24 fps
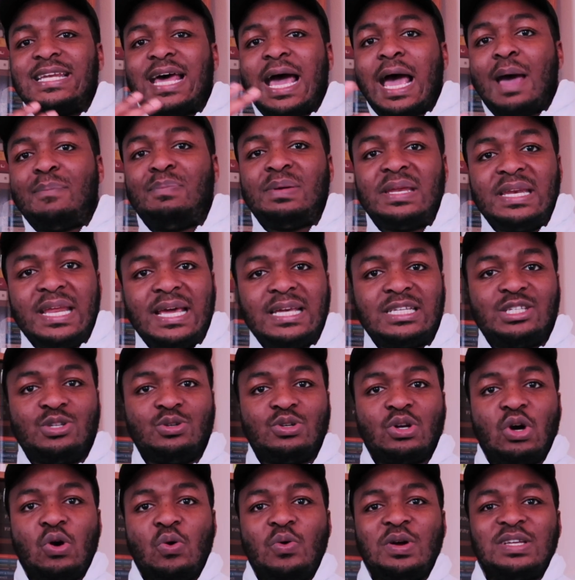happiness,
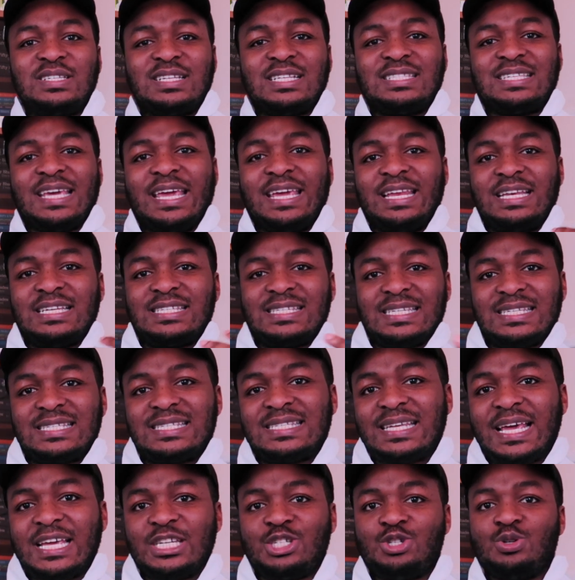you'd always attain
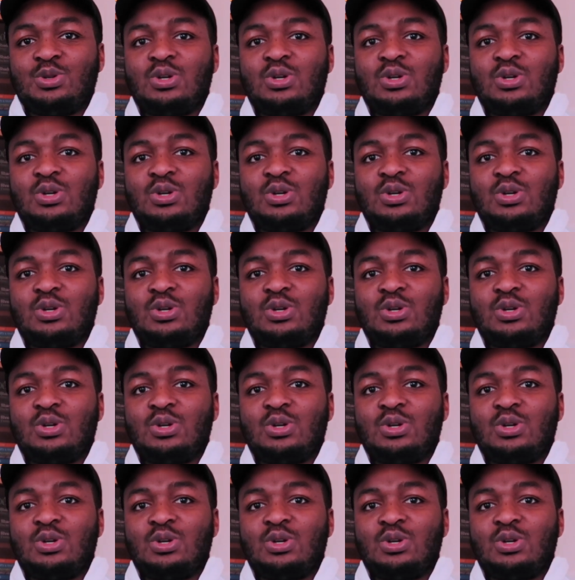success,